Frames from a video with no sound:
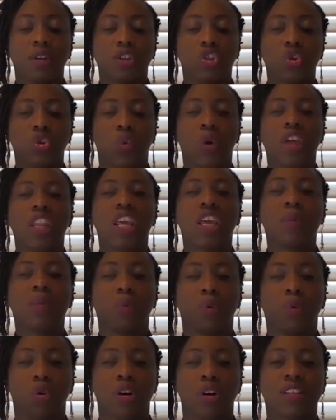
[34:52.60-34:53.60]
joining
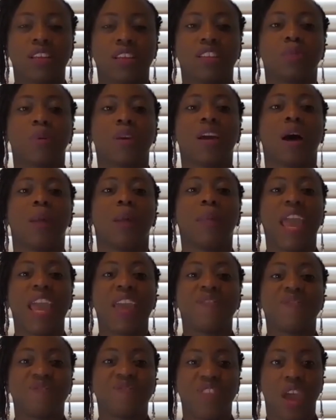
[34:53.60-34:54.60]
boards has become
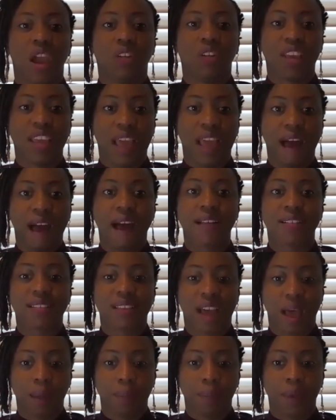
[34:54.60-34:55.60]
a very hot
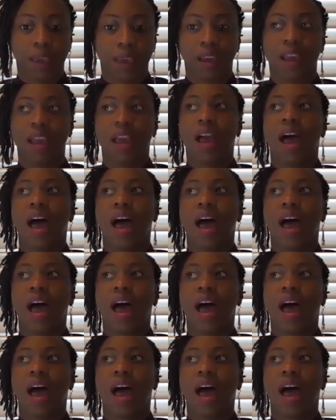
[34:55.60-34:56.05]
topic.